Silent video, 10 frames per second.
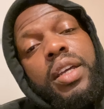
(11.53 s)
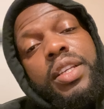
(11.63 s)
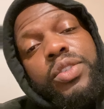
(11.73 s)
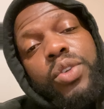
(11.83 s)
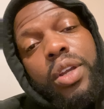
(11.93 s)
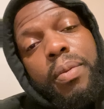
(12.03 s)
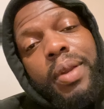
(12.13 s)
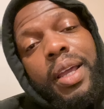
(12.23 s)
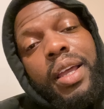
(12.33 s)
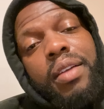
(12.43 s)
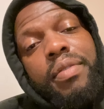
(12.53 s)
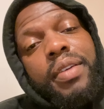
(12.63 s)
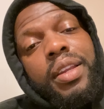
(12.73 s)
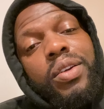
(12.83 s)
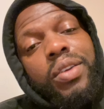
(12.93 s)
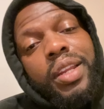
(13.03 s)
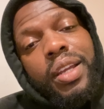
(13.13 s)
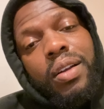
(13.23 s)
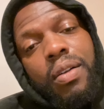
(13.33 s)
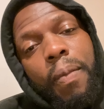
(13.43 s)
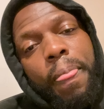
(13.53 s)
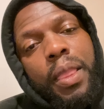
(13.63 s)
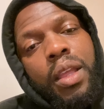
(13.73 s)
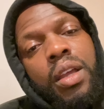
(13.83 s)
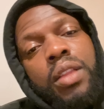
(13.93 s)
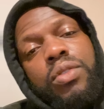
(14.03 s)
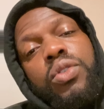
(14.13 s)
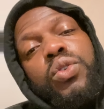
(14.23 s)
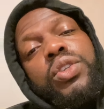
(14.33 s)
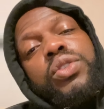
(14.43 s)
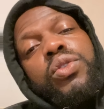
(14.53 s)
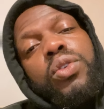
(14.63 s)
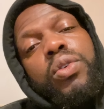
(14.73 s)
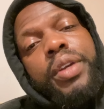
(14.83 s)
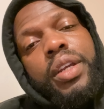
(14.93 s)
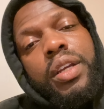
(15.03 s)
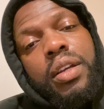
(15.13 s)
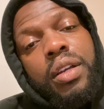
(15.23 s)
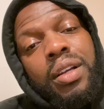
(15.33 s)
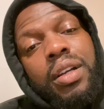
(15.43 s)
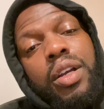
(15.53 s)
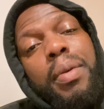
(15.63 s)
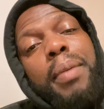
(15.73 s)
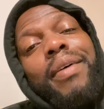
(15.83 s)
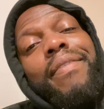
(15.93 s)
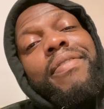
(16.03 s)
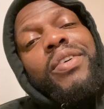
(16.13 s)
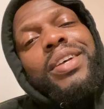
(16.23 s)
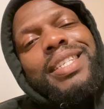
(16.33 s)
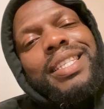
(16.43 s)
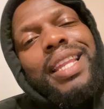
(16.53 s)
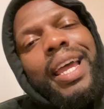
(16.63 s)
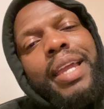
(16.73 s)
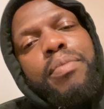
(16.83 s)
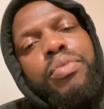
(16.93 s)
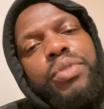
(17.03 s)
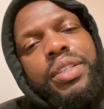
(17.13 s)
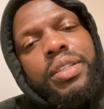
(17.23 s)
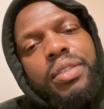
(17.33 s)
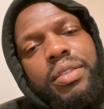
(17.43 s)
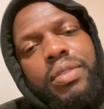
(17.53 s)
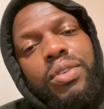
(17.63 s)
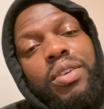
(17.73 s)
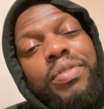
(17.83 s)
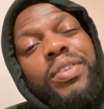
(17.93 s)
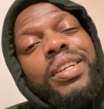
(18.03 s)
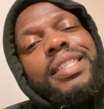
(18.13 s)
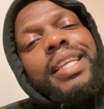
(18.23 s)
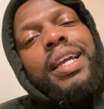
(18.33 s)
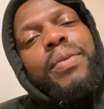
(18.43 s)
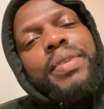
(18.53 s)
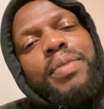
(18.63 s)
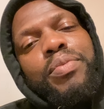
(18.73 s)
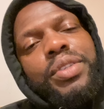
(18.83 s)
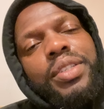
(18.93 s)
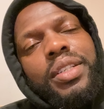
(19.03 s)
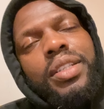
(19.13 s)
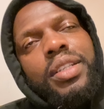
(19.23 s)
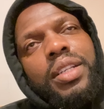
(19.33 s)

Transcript: Instagram live and on here to do a story about my first night in prison or the first day I went to prison.